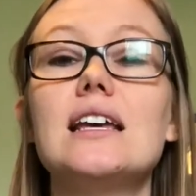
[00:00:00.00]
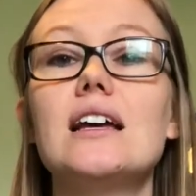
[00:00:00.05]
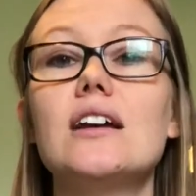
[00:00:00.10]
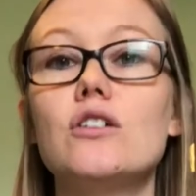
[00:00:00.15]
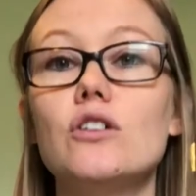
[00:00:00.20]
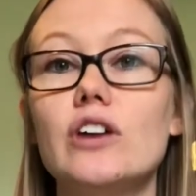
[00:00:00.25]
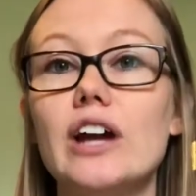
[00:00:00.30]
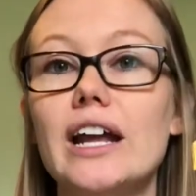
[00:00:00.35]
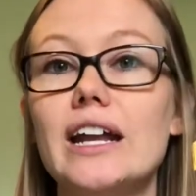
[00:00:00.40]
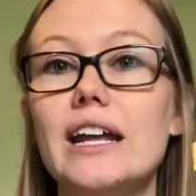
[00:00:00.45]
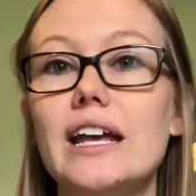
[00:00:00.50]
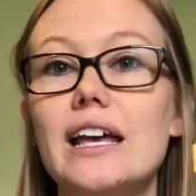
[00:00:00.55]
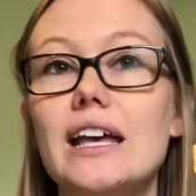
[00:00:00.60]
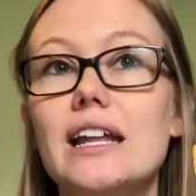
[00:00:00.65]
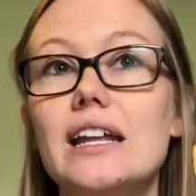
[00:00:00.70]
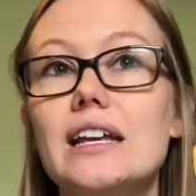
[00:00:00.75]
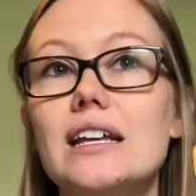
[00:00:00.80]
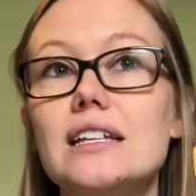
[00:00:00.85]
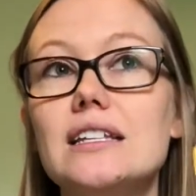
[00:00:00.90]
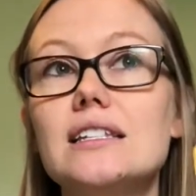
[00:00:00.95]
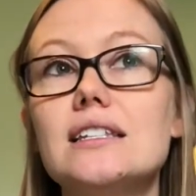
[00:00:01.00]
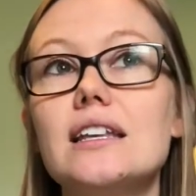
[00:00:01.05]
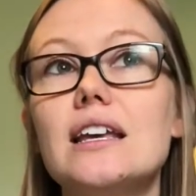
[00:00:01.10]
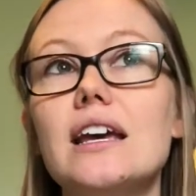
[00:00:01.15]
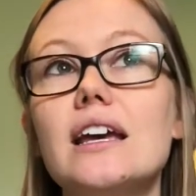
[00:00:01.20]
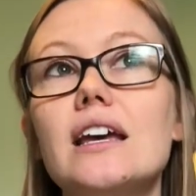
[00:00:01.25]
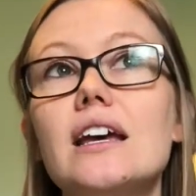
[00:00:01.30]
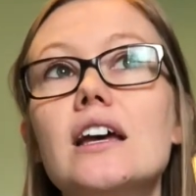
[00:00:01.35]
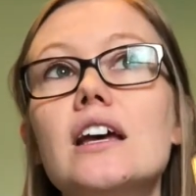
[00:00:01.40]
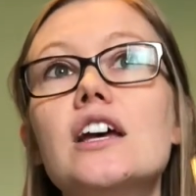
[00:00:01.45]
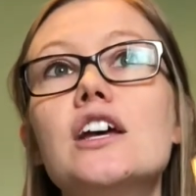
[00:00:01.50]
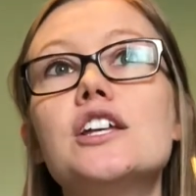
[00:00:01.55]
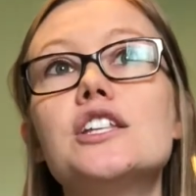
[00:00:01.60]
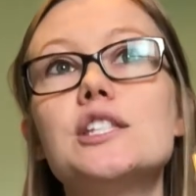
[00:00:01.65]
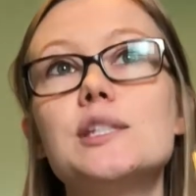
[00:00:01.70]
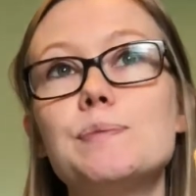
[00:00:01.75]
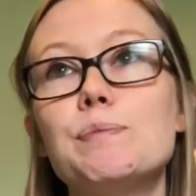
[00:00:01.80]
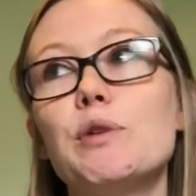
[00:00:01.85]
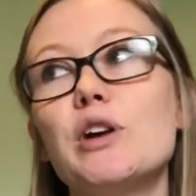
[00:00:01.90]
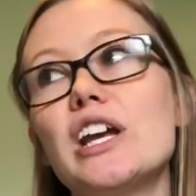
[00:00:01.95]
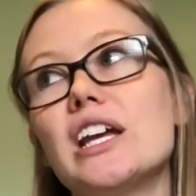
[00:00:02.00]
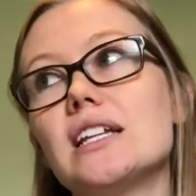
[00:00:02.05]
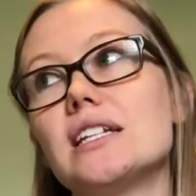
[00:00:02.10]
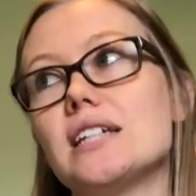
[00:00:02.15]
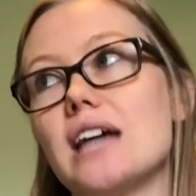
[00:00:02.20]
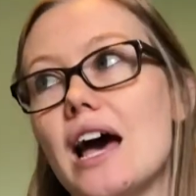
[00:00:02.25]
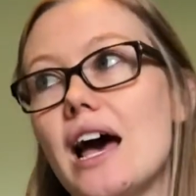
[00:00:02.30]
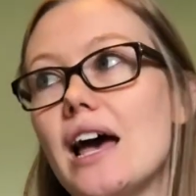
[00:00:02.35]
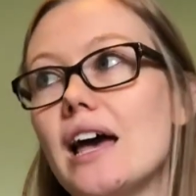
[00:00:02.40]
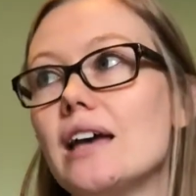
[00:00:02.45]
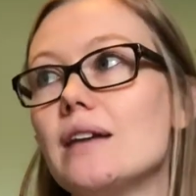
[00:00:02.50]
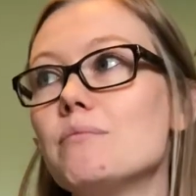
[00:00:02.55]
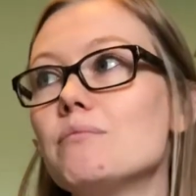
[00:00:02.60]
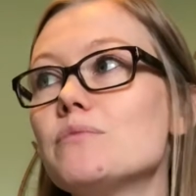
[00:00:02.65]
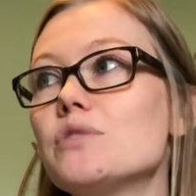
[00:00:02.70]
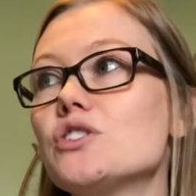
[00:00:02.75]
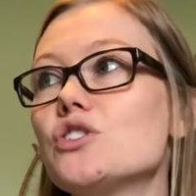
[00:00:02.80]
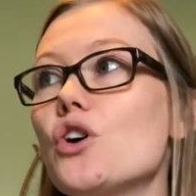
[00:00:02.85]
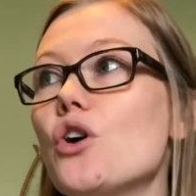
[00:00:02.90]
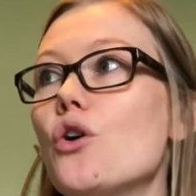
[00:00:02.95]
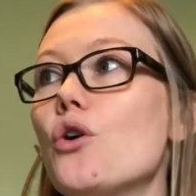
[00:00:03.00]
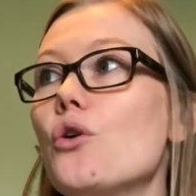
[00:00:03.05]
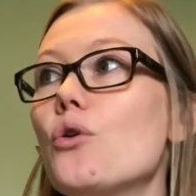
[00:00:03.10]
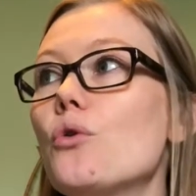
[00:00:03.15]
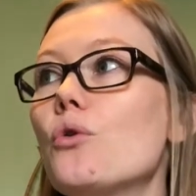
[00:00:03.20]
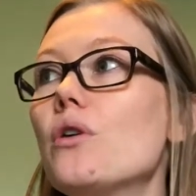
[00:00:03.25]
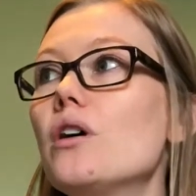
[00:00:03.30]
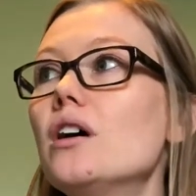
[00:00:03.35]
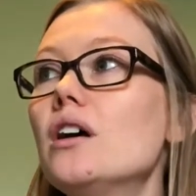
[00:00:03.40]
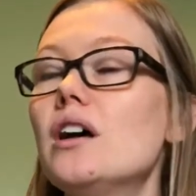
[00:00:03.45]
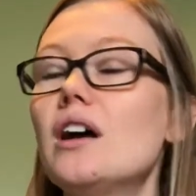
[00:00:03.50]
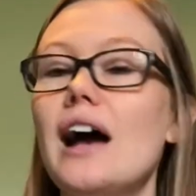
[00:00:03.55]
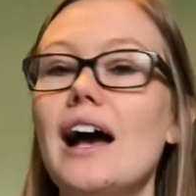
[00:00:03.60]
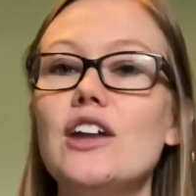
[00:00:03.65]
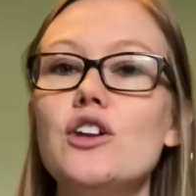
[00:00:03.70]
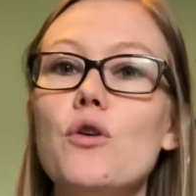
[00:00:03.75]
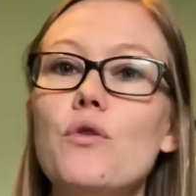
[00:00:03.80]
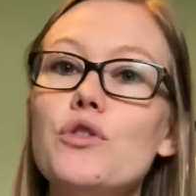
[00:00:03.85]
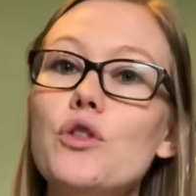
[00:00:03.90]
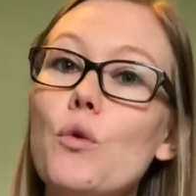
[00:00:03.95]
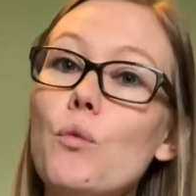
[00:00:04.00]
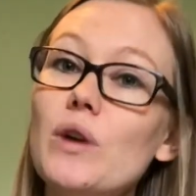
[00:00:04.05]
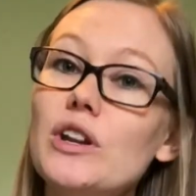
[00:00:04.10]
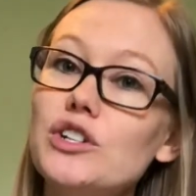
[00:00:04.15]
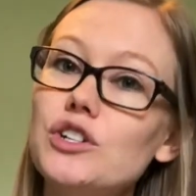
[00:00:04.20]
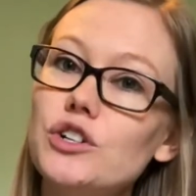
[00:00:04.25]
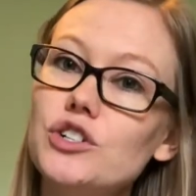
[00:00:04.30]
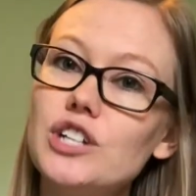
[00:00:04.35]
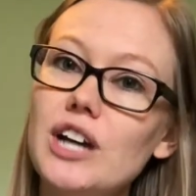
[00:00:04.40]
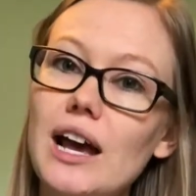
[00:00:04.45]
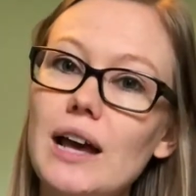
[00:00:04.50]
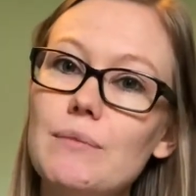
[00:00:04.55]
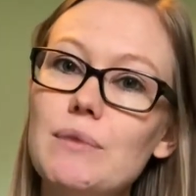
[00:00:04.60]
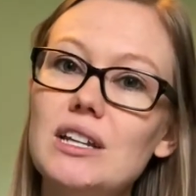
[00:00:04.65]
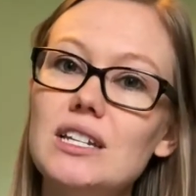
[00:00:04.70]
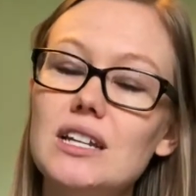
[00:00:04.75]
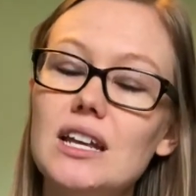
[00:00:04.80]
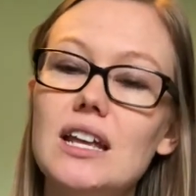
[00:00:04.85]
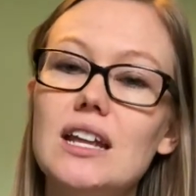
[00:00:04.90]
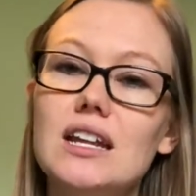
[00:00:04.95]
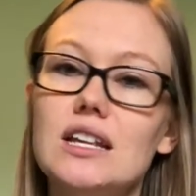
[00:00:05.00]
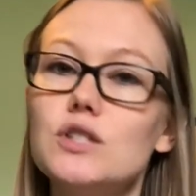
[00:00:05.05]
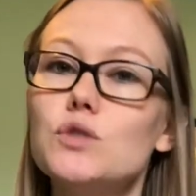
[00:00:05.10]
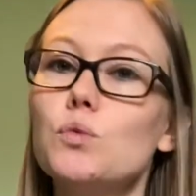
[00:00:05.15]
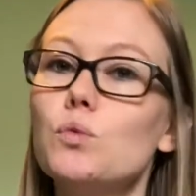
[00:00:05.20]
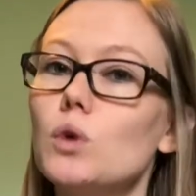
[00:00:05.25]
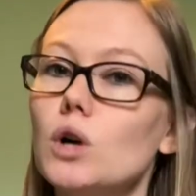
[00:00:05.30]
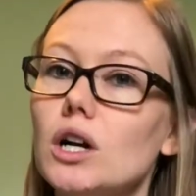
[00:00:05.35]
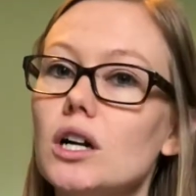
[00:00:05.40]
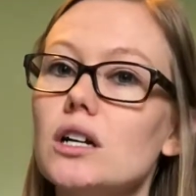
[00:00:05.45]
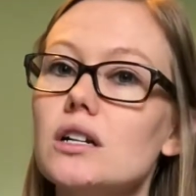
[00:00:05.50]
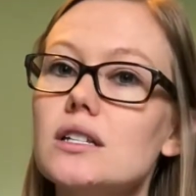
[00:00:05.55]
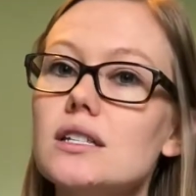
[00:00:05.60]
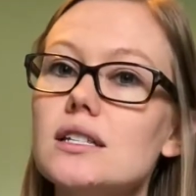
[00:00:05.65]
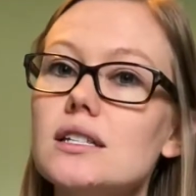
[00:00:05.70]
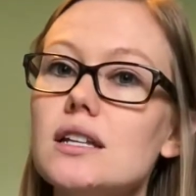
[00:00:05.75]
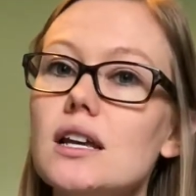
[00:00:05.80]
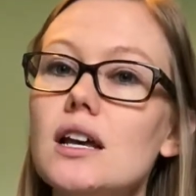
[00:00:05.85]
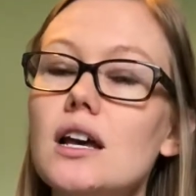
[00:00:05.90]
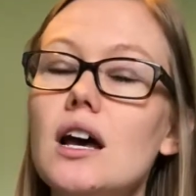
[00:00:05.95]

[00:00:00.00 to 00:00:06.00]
Granted, it is like springtime, so I know in the winter time it is worse.